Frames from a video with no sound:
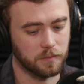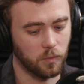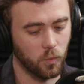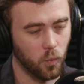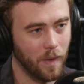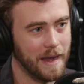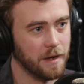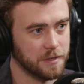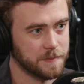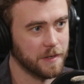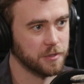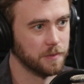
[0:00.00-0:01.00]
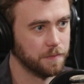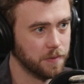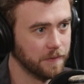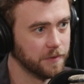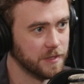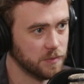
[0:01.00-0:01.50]
weight or special
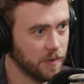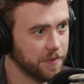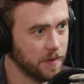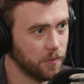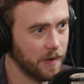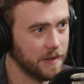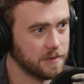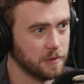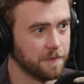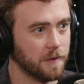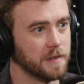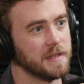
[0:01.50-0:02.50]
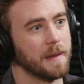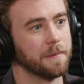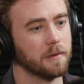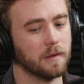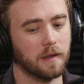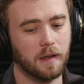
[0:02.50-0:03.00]
privileges with them. Right. So for
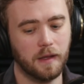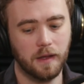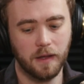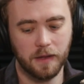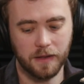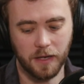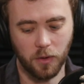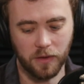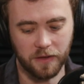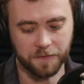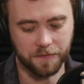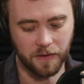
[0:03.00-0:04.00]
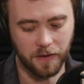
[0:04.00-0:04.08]
example, if